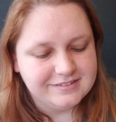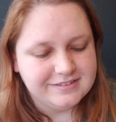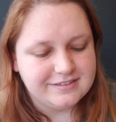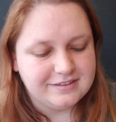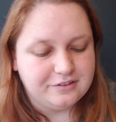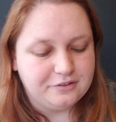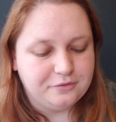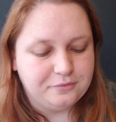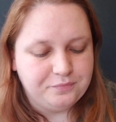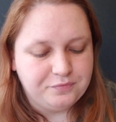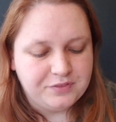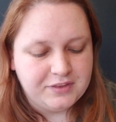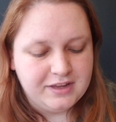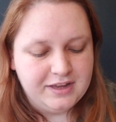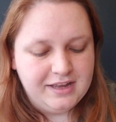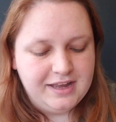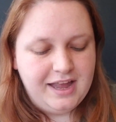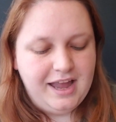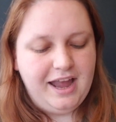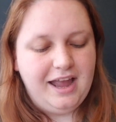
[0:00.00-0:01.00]
so,
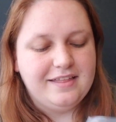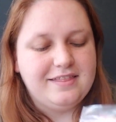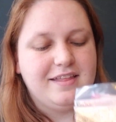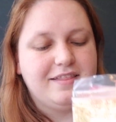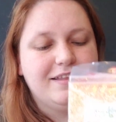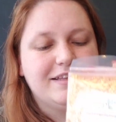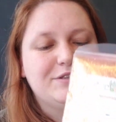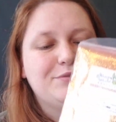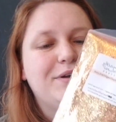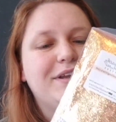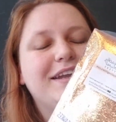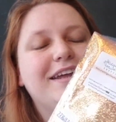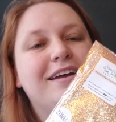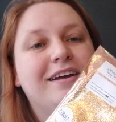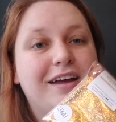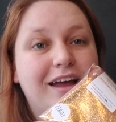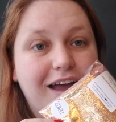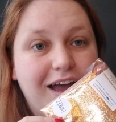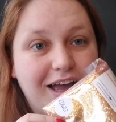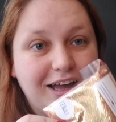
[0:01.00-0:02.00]
and then this one
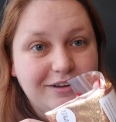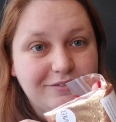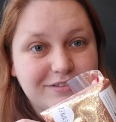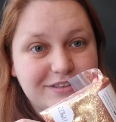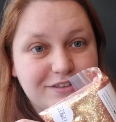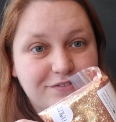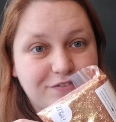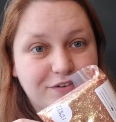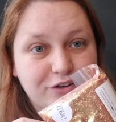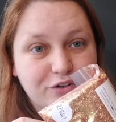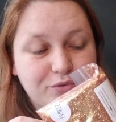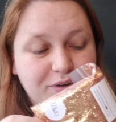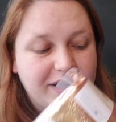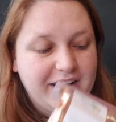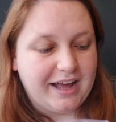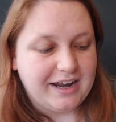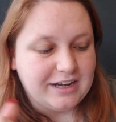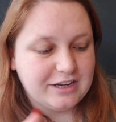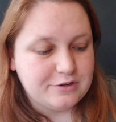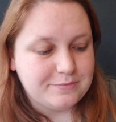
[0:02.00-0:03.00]
was the first one I
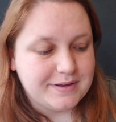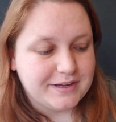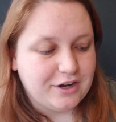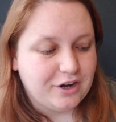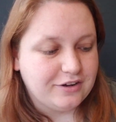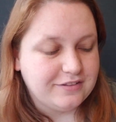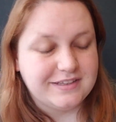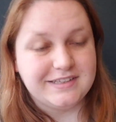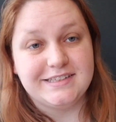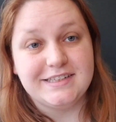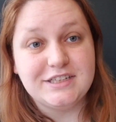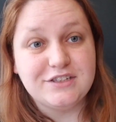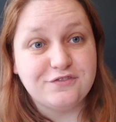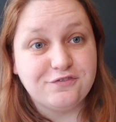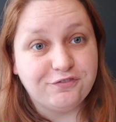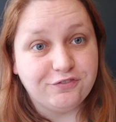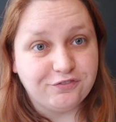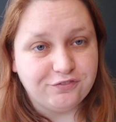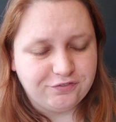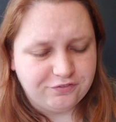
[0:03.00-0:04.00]
added to my cart. This
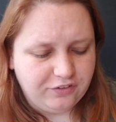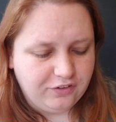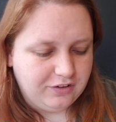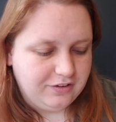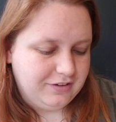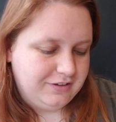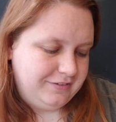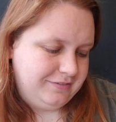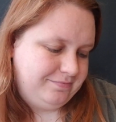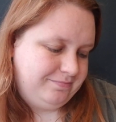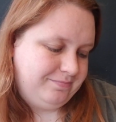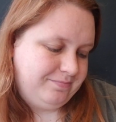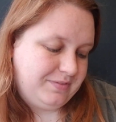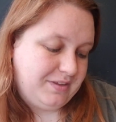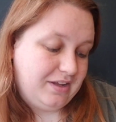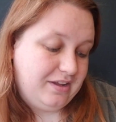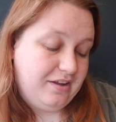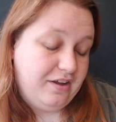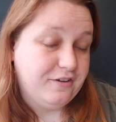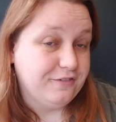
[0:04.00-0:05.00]
is fo
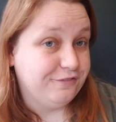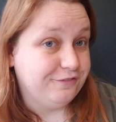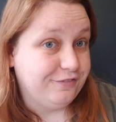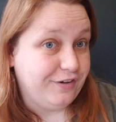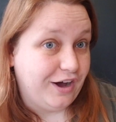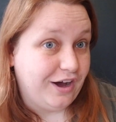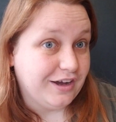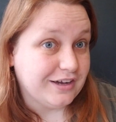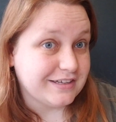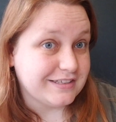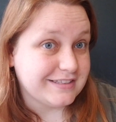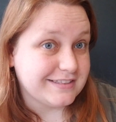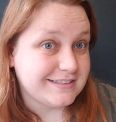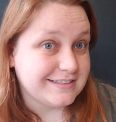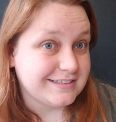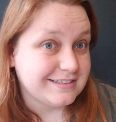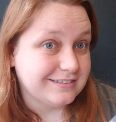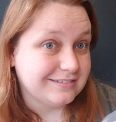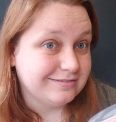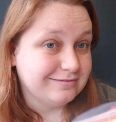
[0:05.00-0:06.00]
Fox,